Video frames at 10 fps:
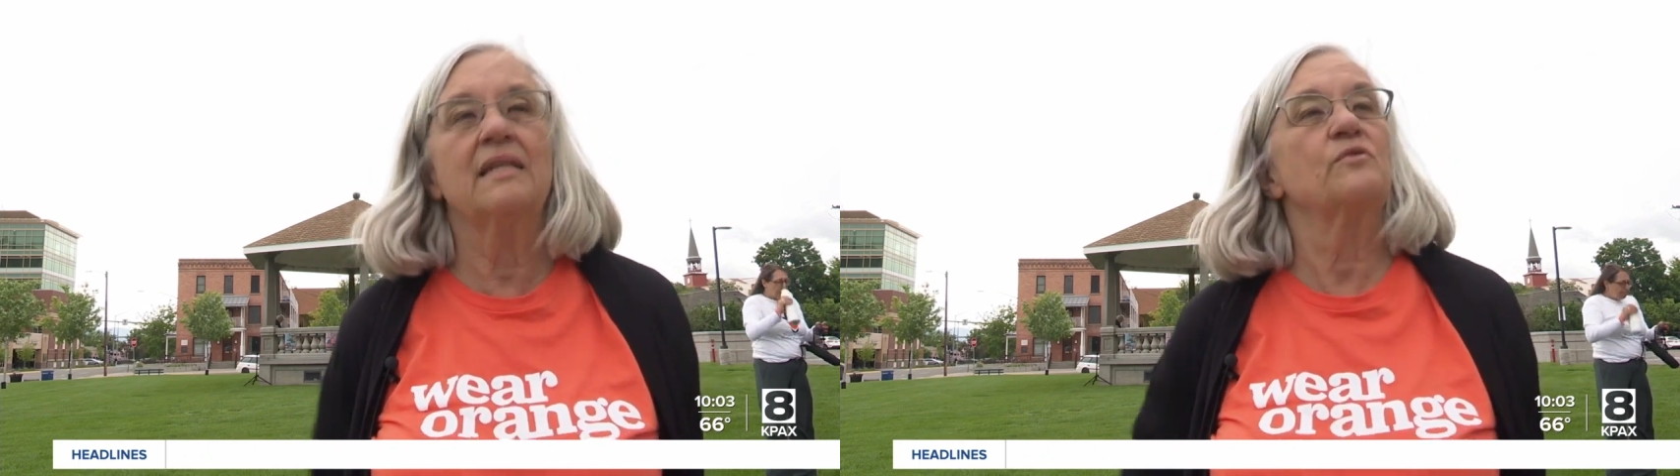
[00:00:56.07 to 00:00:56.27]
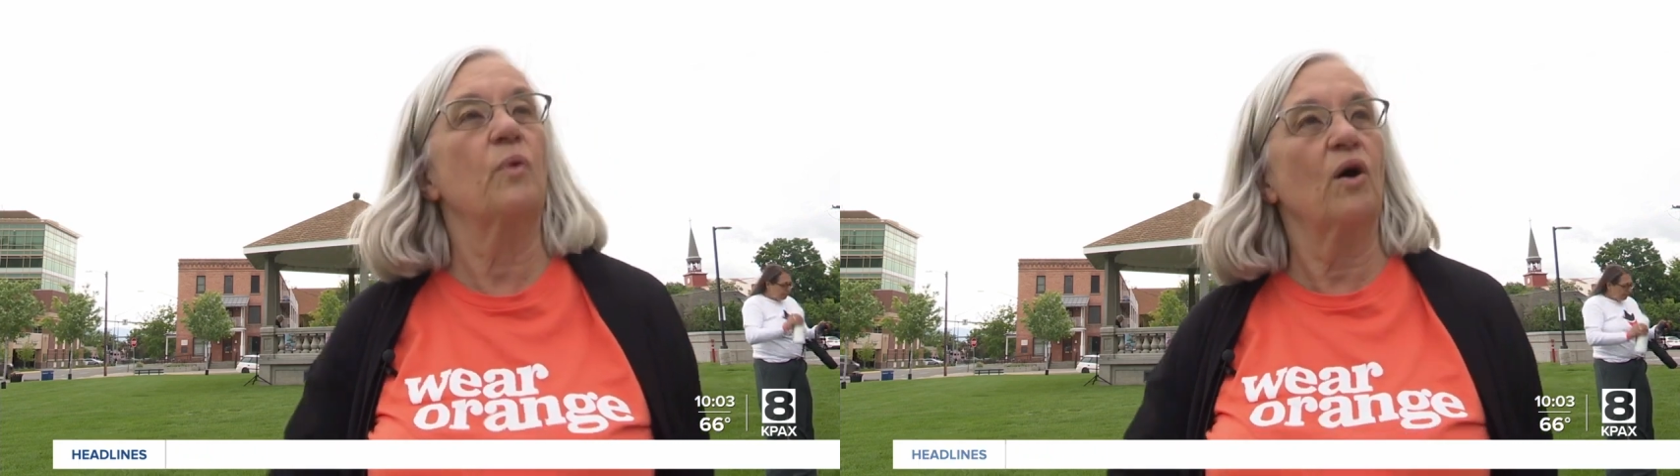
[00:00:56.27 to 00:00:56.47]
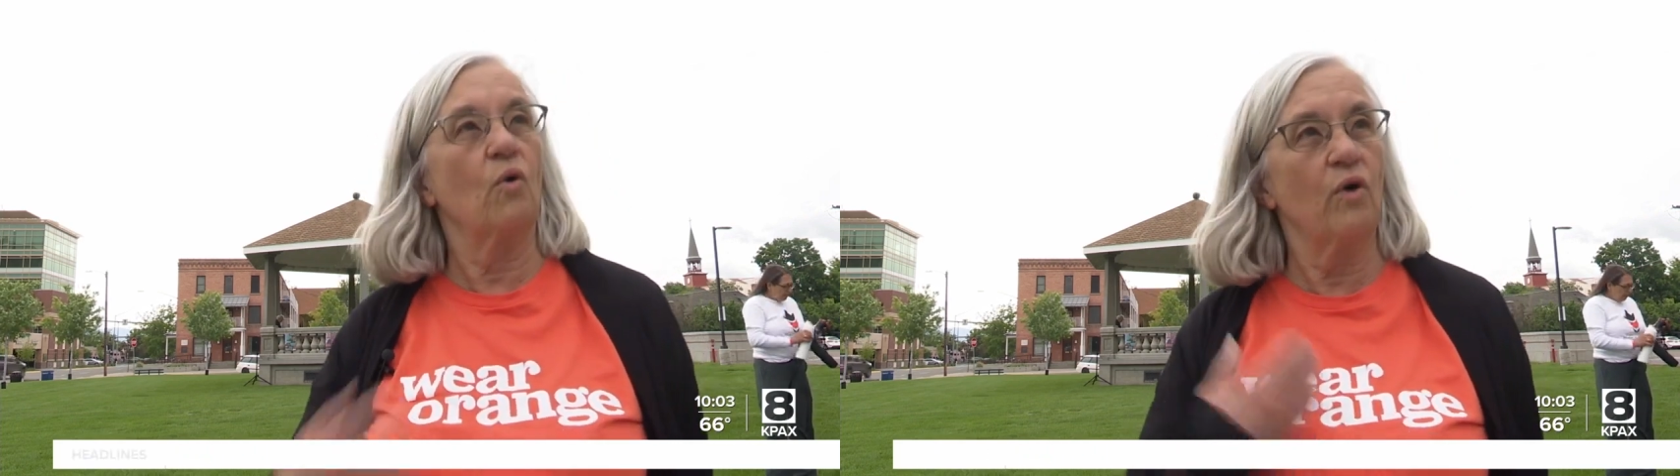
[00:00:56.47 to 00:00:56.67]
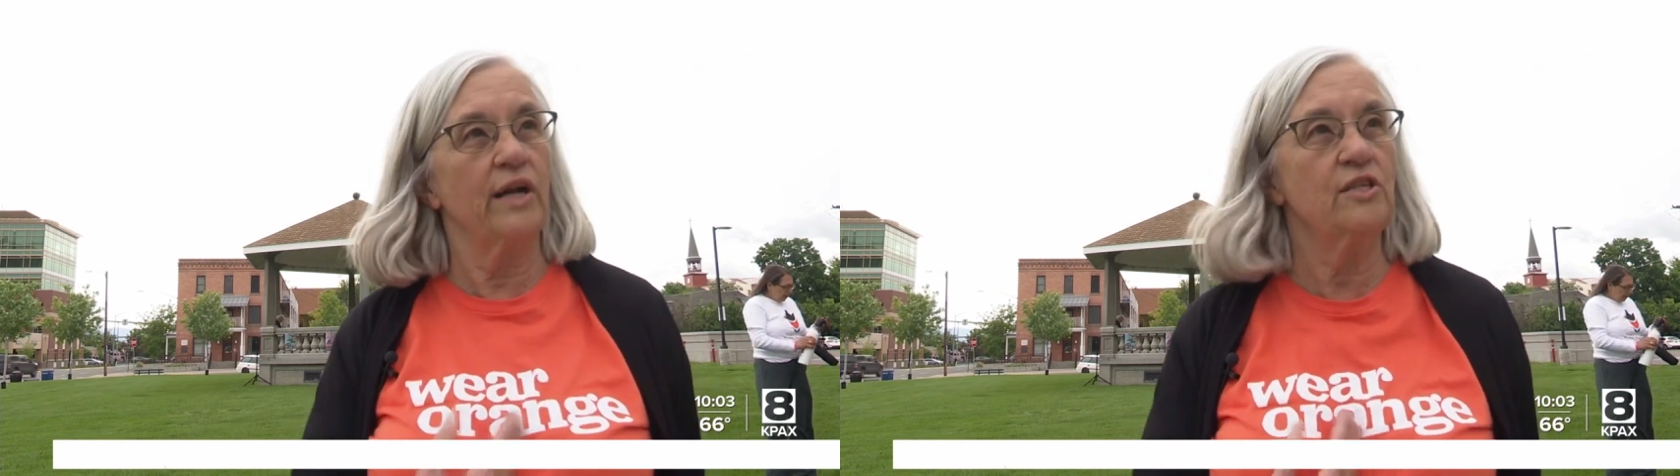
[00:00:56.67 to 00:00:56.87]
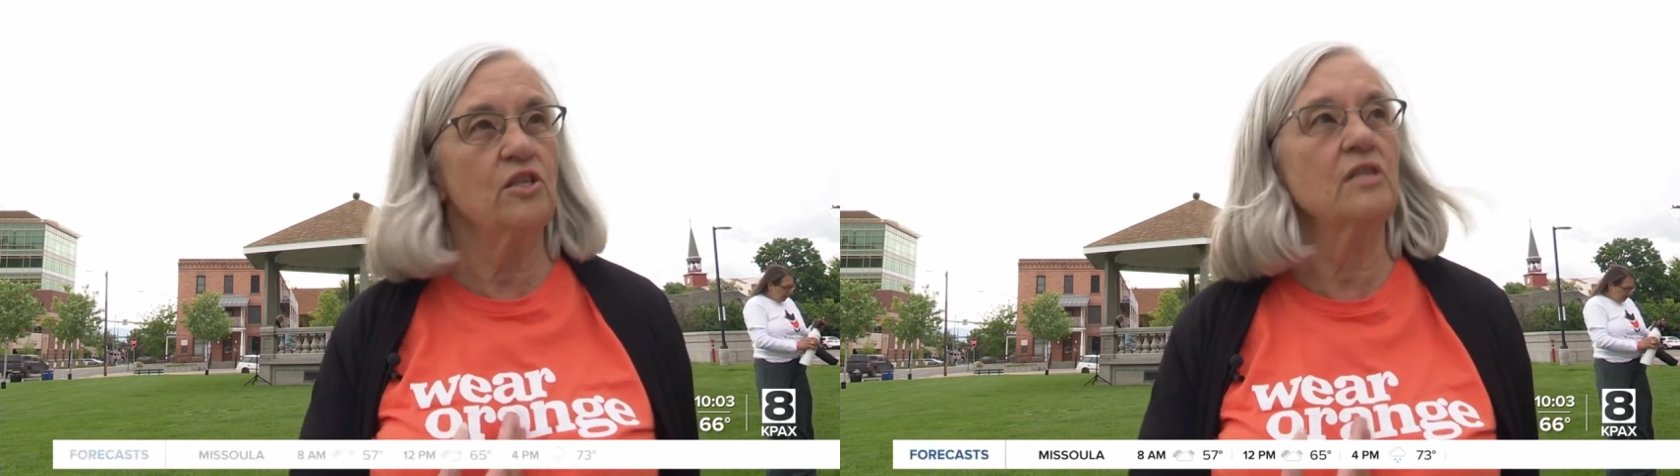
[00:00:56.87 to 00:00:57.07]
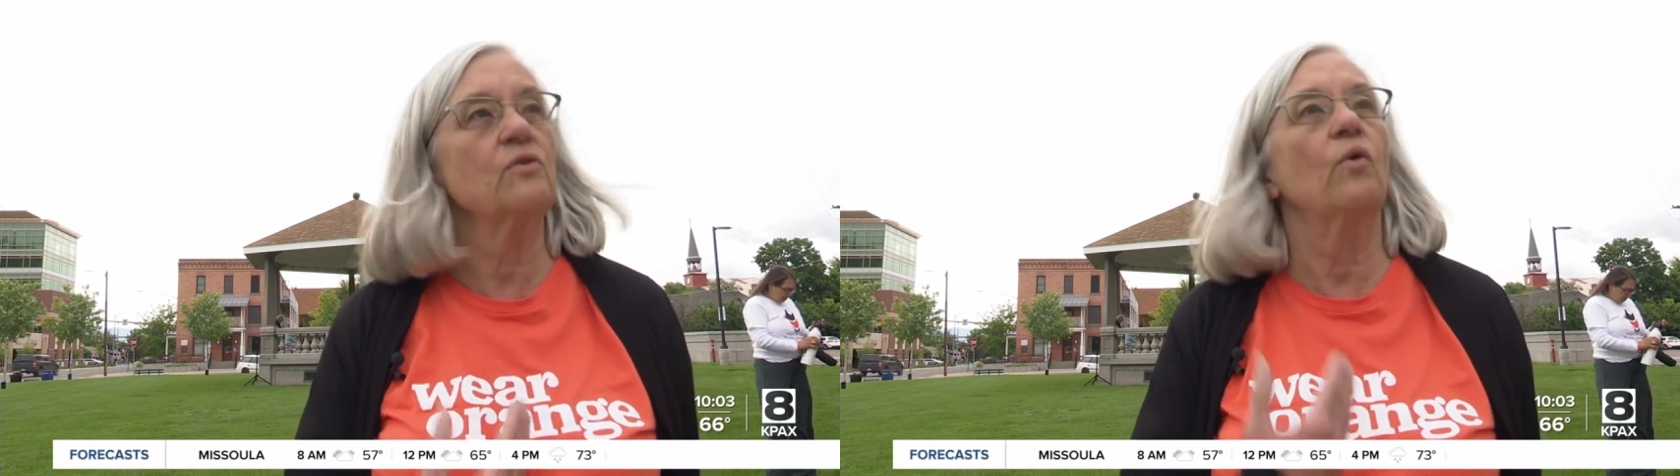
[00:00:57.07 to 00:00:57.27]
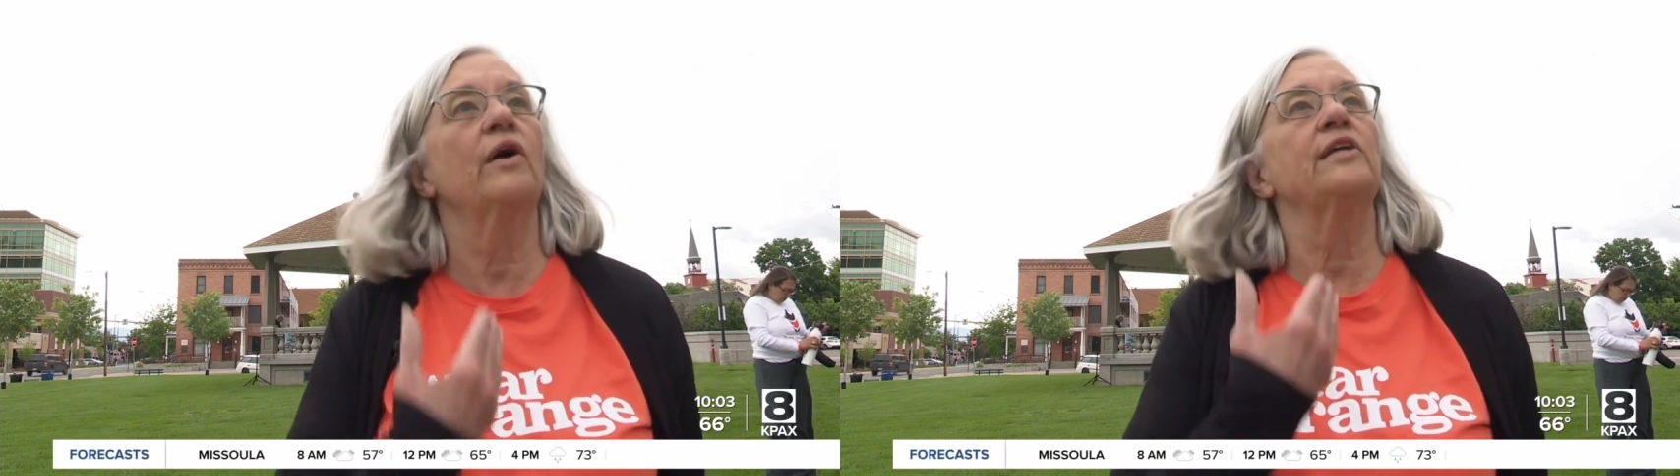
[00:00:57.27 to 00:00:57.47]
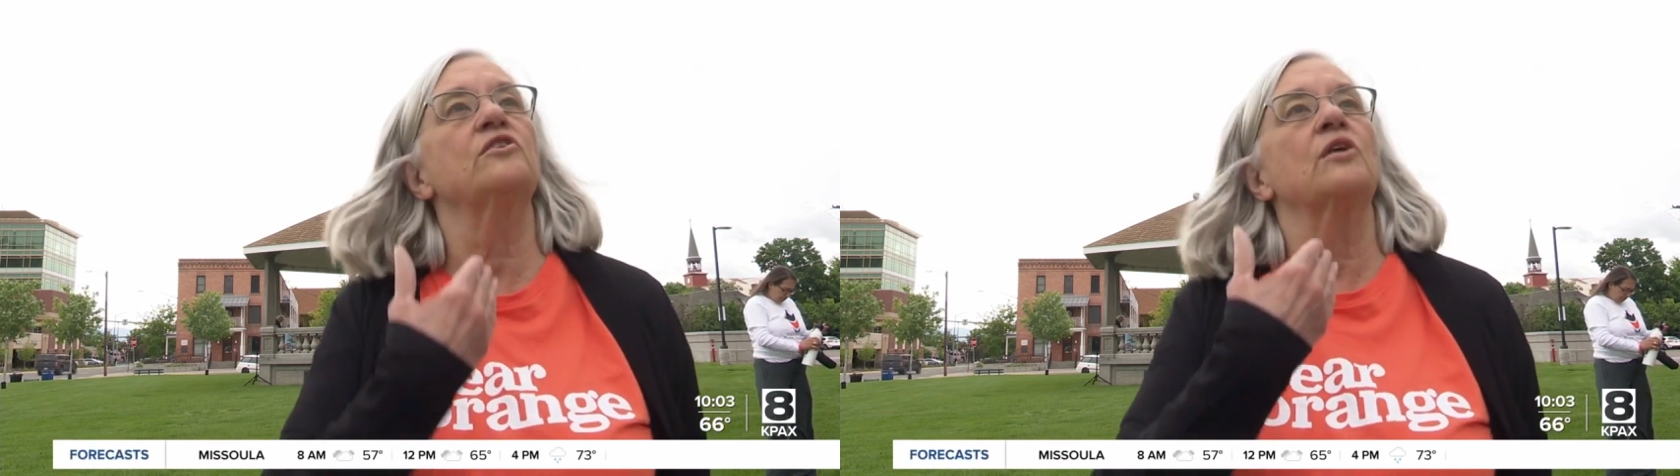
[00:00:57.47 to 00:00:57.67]
let's wear orange, because
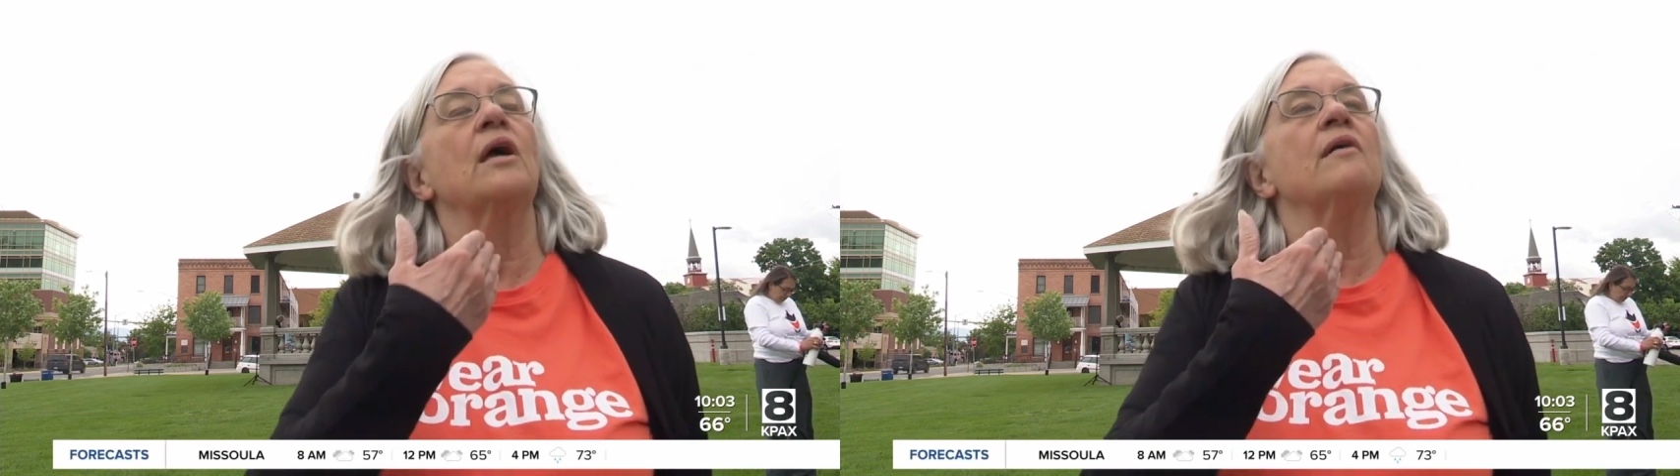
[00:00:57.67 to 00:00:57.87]
orange